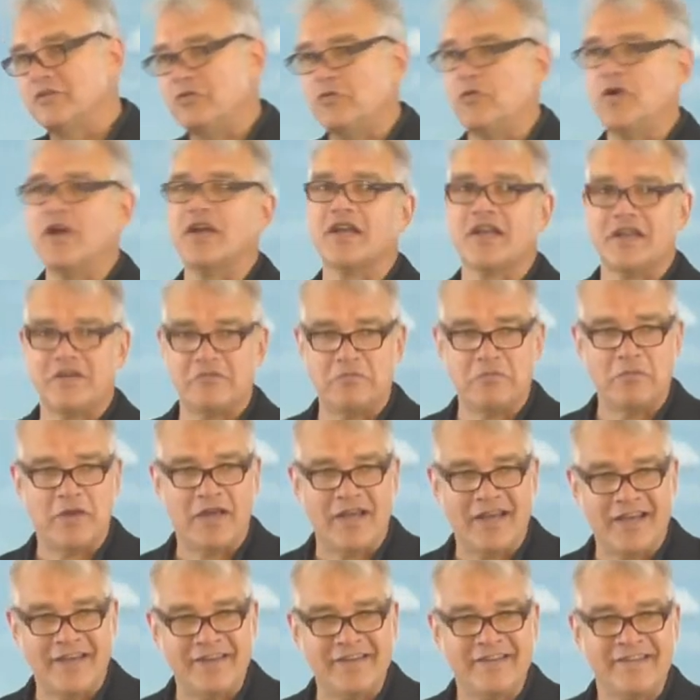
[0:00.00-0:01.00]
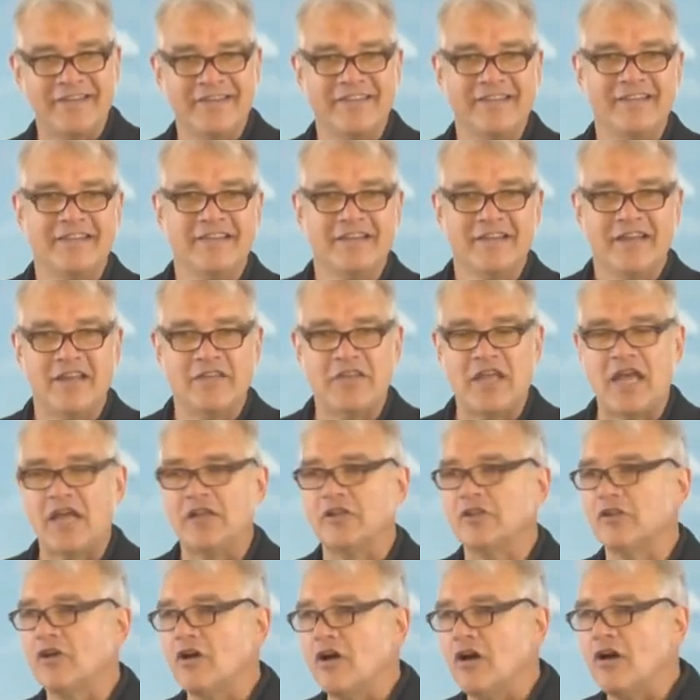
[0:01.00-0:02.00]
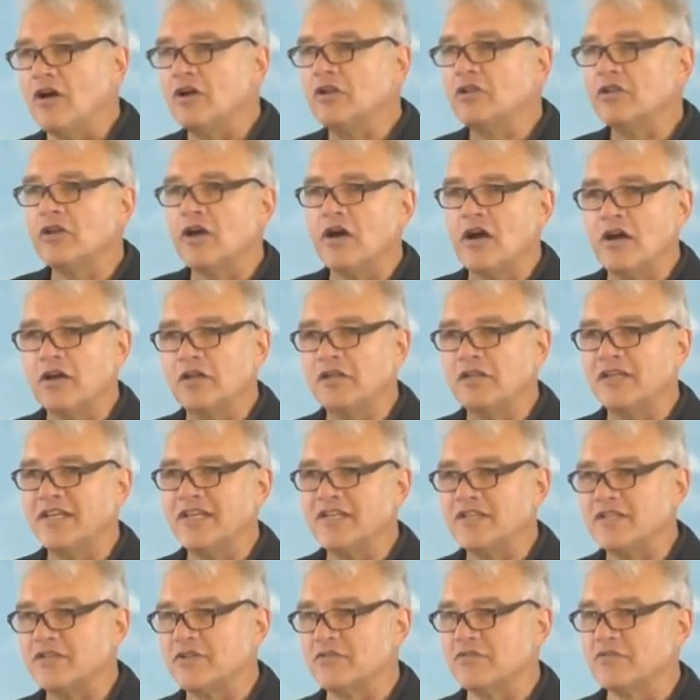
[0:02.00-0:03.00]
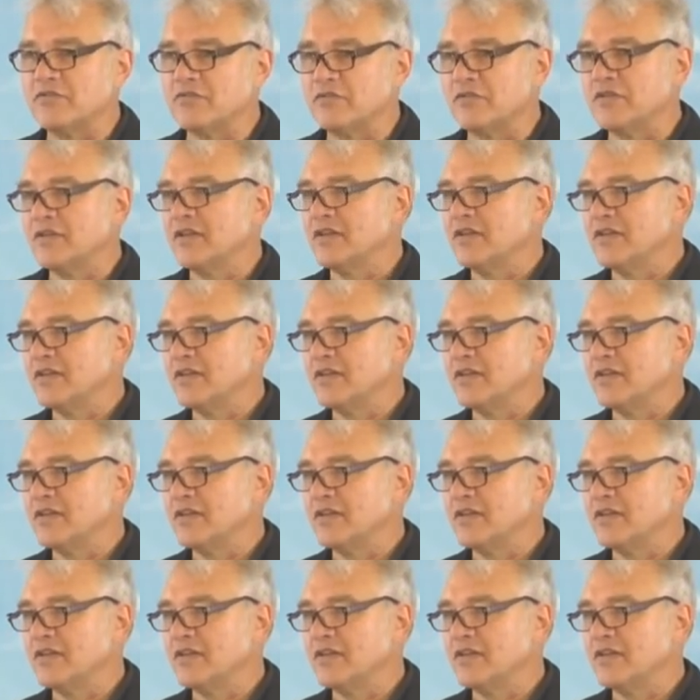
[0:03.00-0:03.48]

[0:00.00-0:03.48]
wicked men and that long, long list of